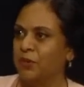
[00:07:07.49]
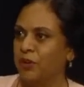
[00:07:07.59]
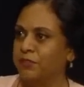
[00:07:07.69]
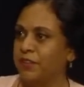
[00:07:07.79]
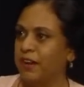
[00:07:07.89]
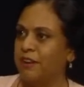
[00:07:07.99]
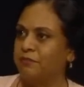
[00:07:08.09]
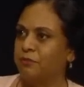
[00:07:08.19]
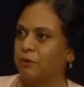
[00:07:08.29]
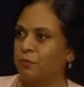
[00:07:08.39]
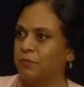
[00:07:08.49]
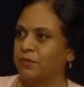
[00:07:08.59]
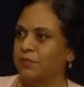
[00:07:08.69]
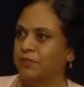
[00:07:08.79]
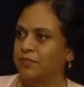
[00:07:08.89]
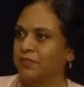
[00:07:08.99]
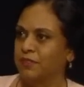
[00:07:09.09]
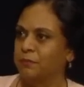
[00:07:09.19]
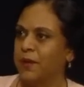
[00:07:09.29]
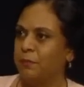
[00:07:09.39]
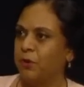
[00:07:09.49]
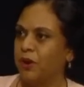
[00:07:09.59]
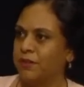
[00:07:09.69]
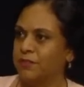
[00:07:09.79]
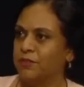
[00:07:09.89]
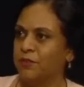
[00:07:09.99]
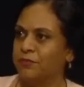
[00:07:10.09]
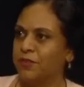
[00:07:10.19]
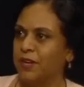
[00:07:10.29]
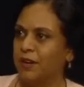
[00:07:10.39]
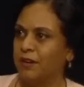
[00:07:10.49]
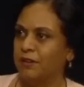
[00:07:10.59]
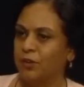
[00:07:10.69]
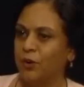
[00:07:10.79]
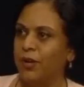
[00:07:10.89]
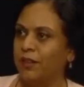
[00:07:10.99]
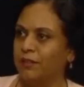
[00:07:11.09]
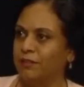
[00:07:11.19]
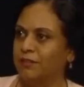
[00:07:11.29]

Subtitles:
And all derived from byproducts of oil.